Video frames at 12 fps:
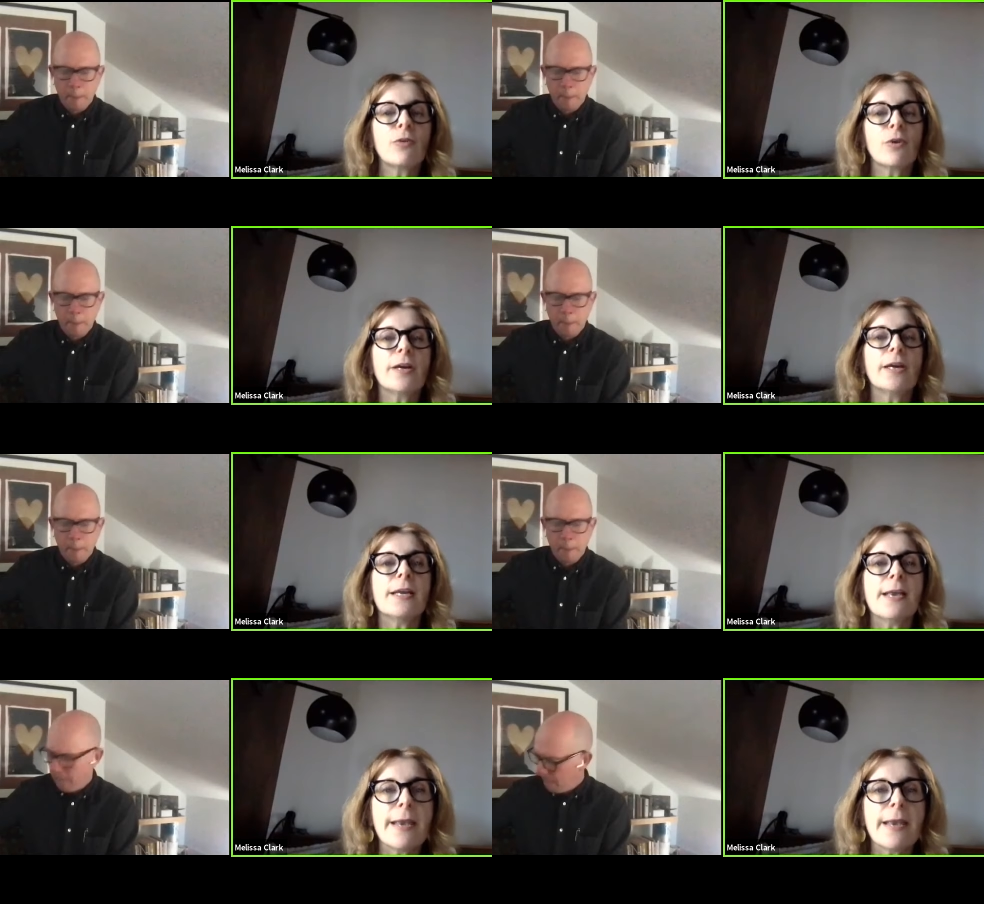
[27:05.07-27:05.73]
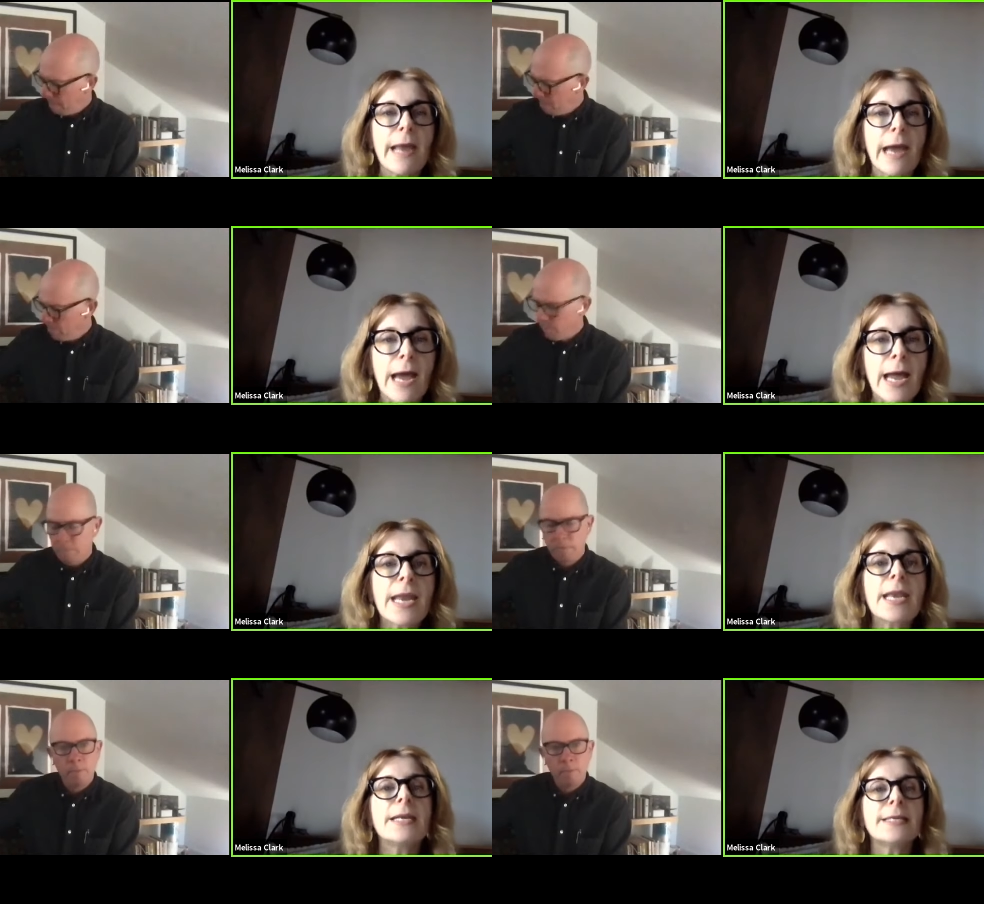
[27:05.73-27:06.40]
Speaker 1: for
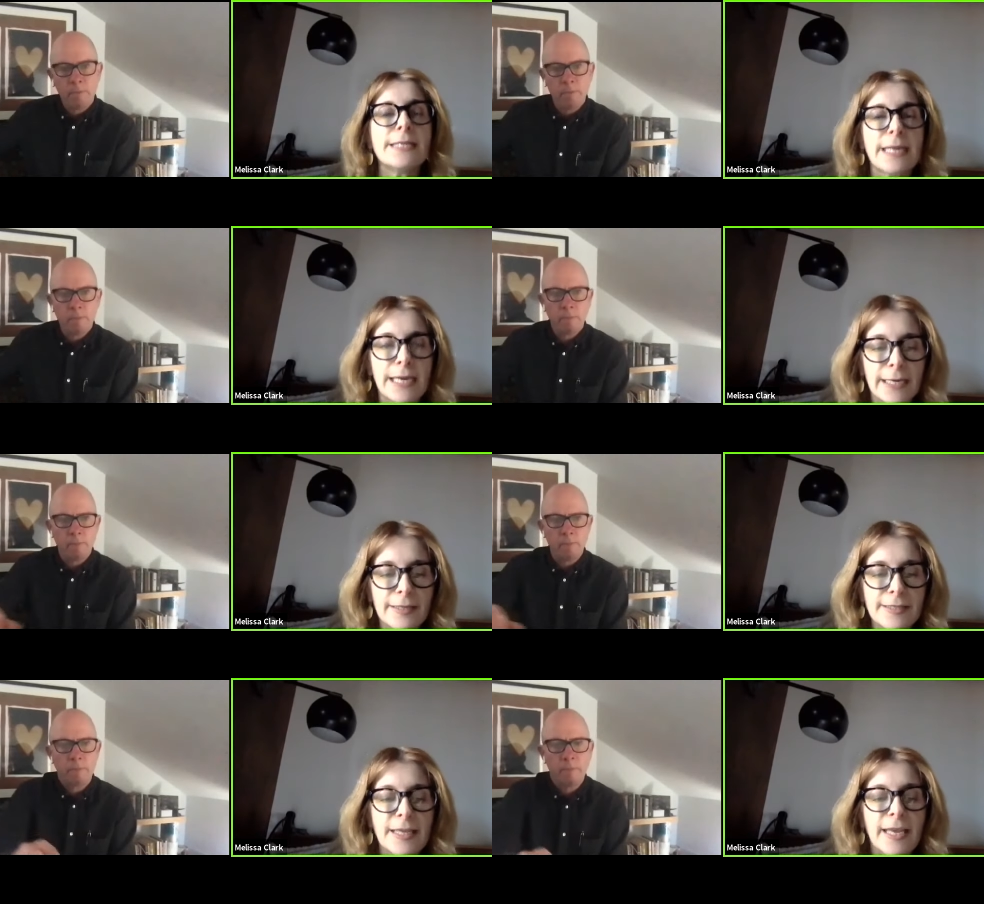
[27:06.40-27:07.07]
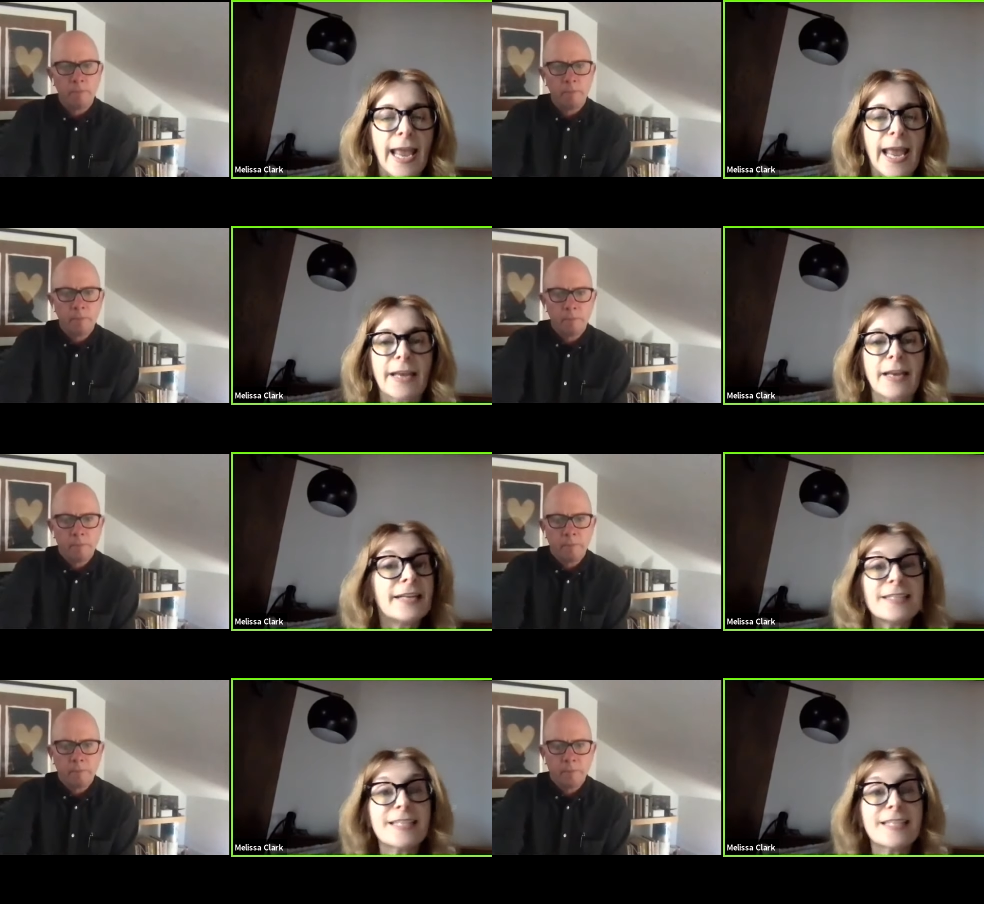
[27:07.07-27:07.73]
nine days. And
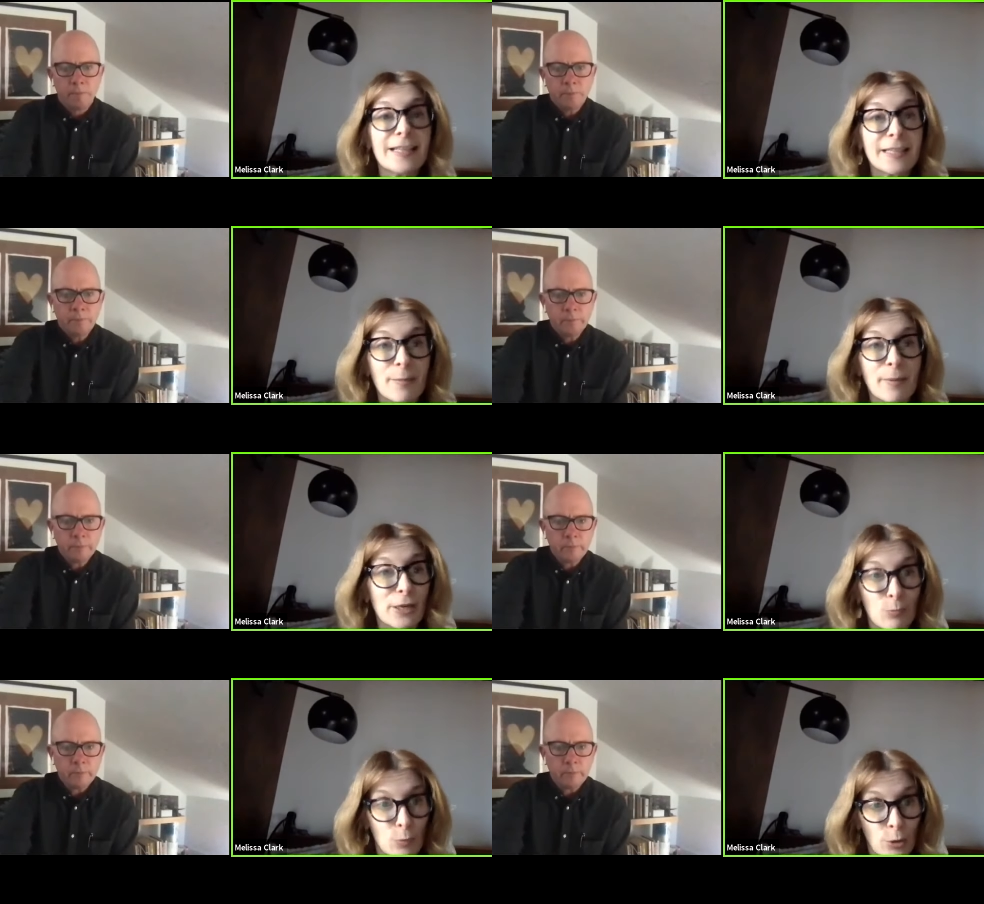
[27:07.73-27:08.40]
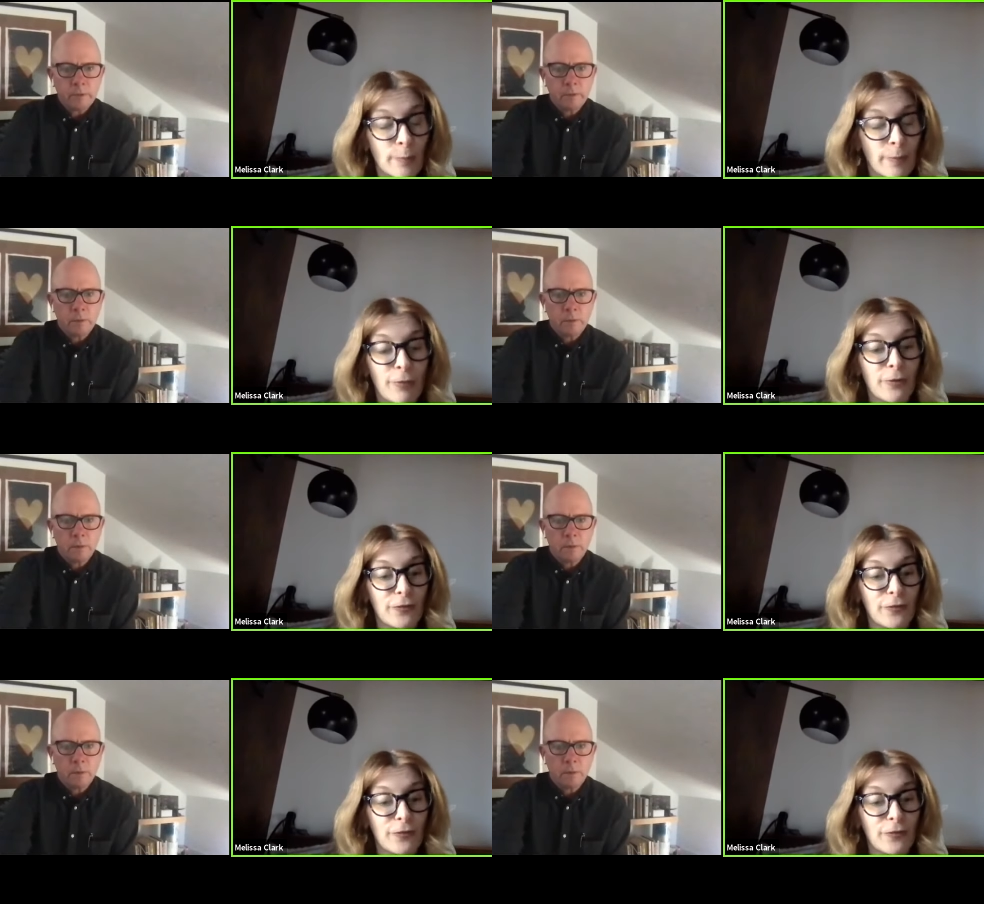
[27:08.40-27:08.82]
I didn't tell anybody at work about